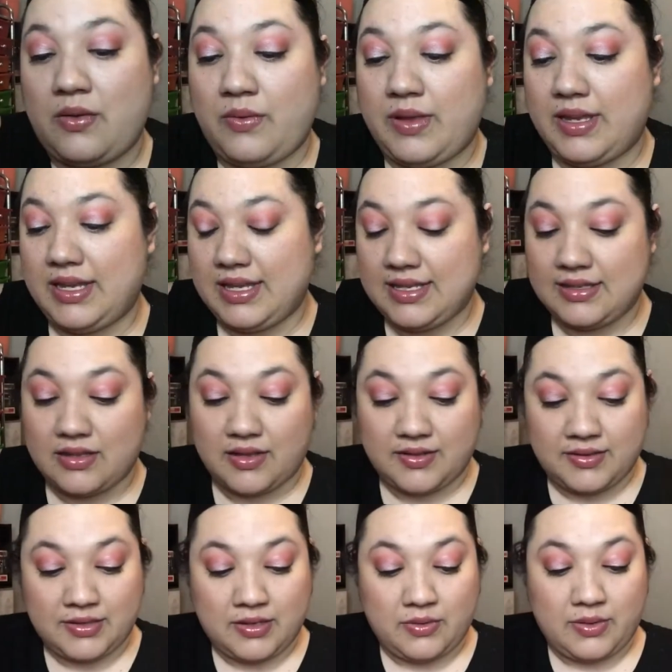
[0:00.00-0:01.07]
It is
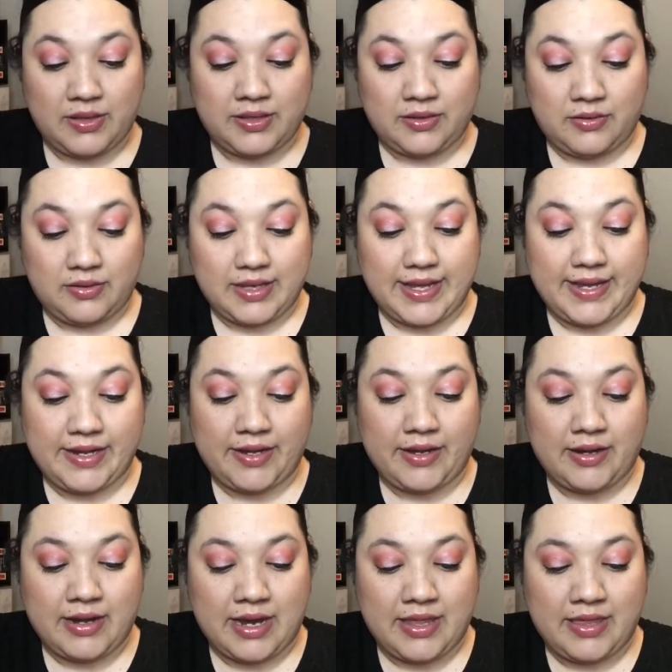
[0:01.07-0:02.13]
also a little
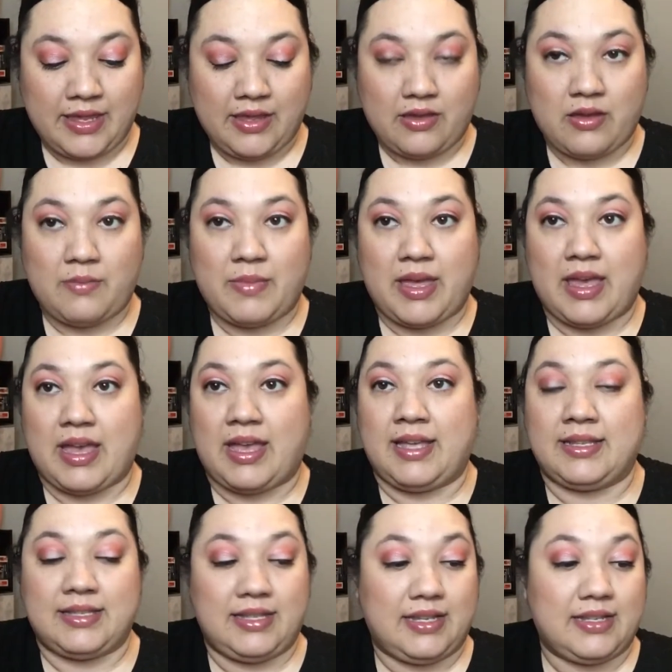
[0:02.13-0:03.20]
lighter. I think on my
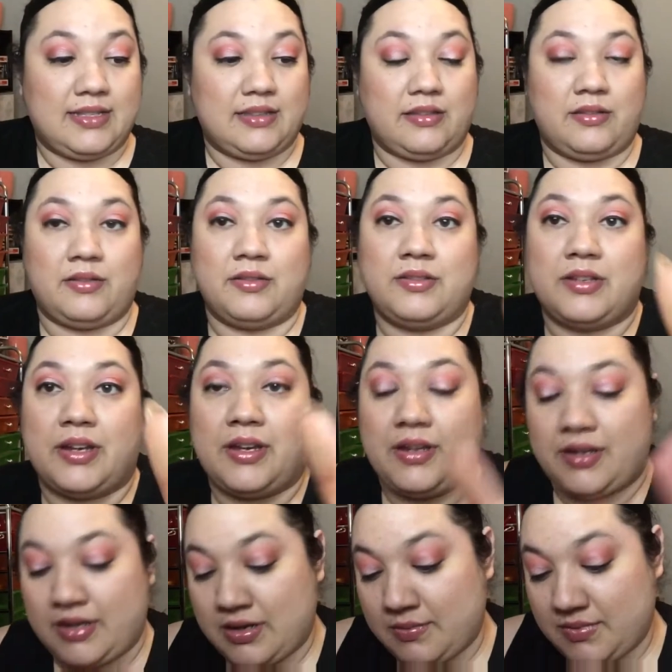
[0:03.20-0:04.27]
eyes it gets a little
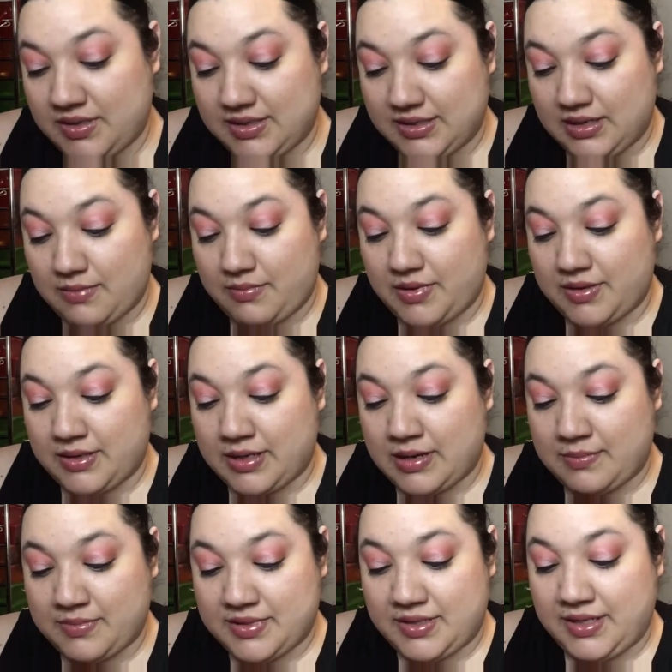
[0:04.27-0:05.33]
darker. I'm just going to build it
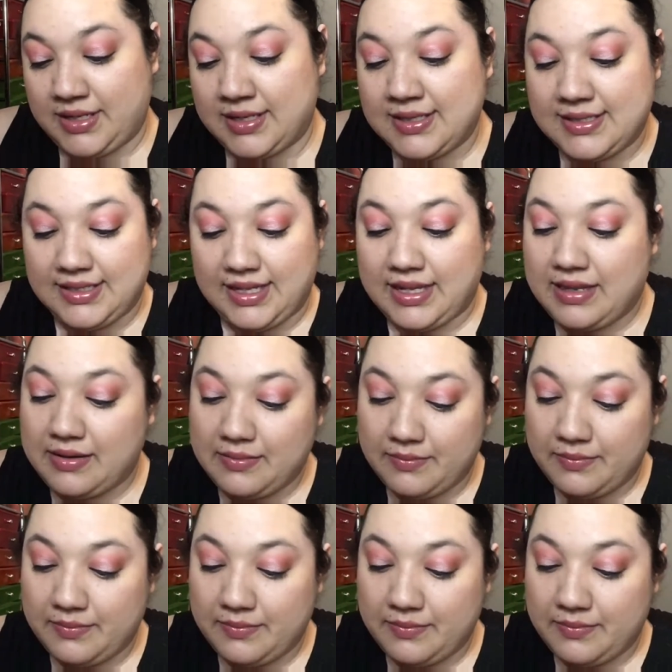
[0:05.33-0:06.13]
up so you can see it.